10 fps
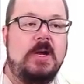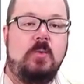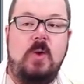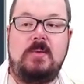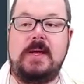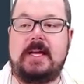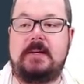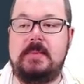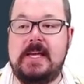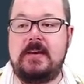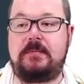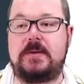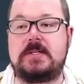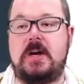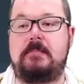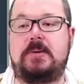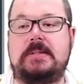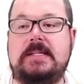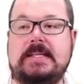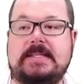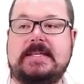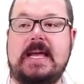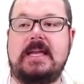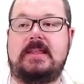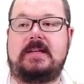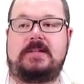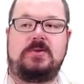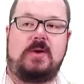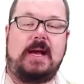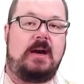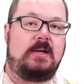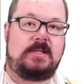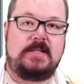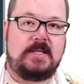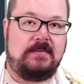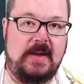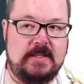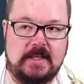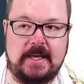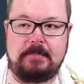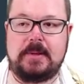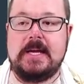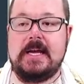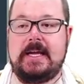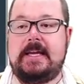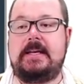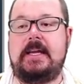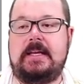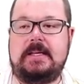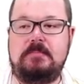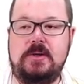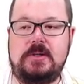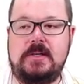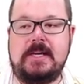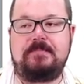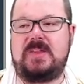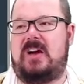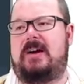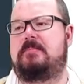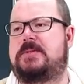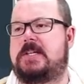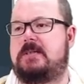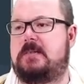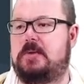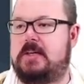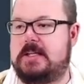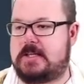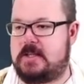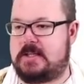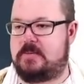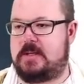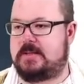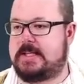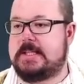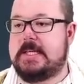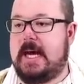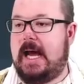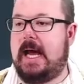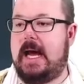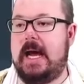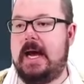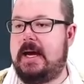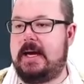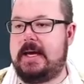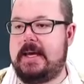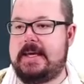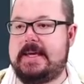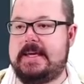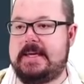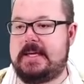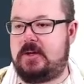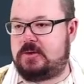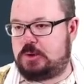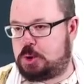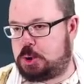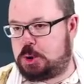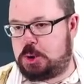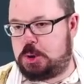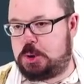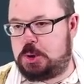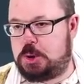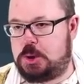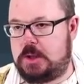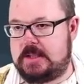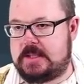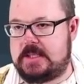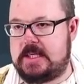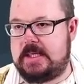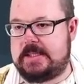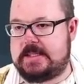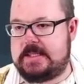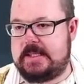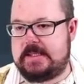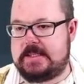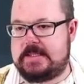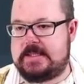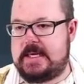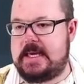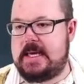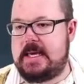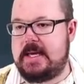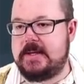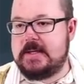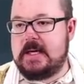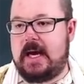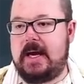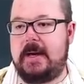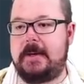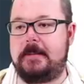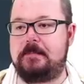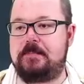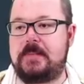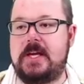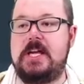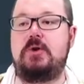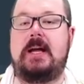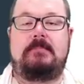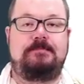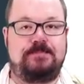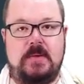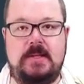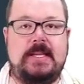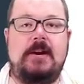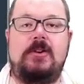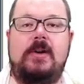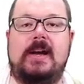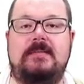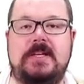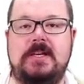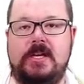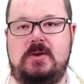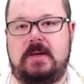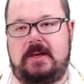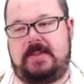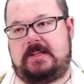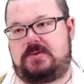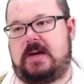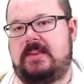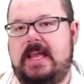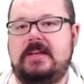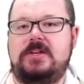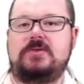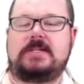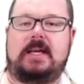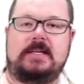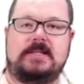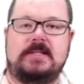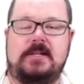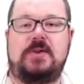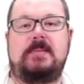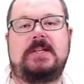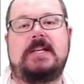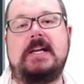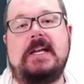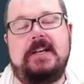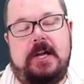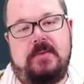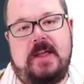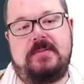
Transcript: when we come here, for example, let's say that your characters have ended up in Lemuri. No, I'm sick of Lemuri. Let's go somewhere else. Uh, here, let's see, let's see, let's see. Um, Eula. They're arrived in EULA. That's right, the end user license agreement. No, they've